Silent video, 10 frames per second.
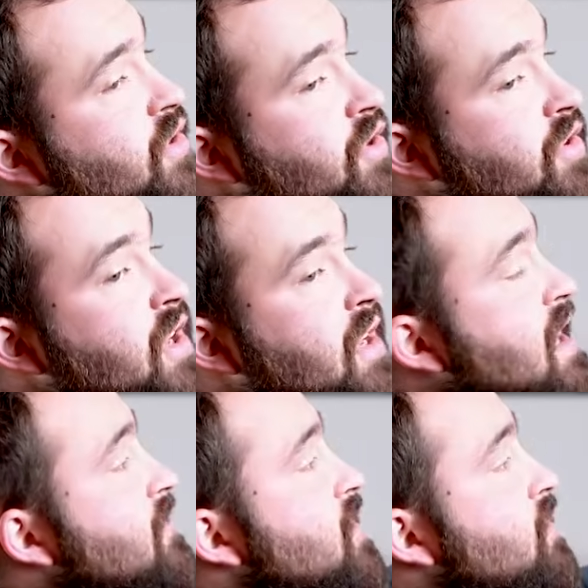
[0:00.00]
your hood
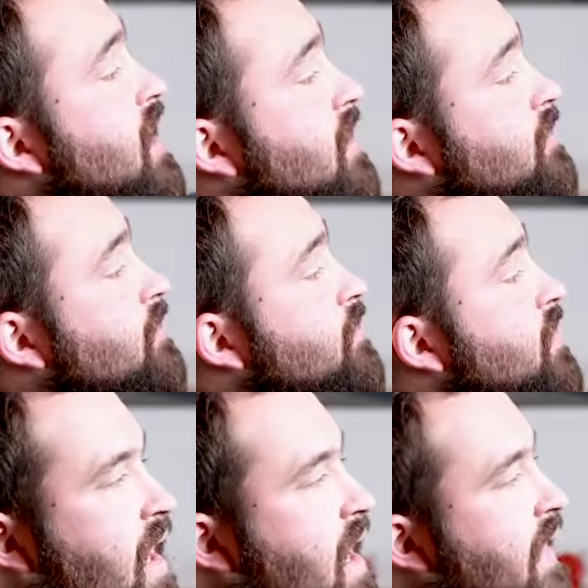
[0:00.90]
if you're running.
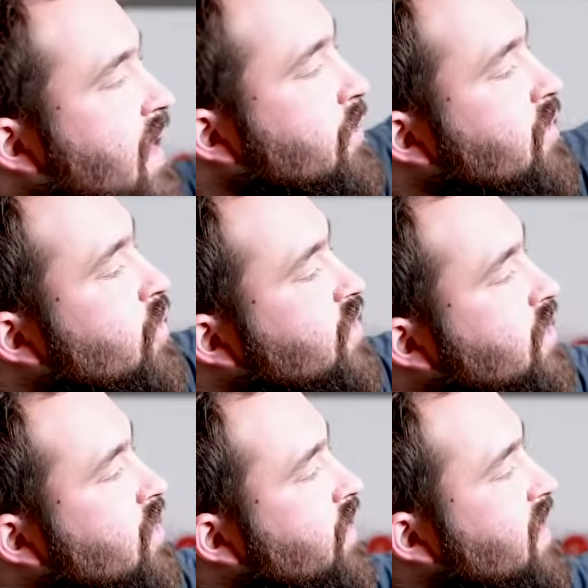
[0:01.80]
And then we've
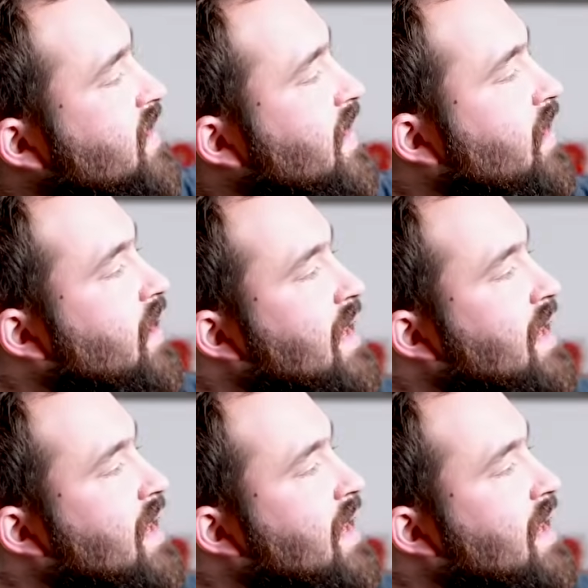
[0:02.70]
also got this little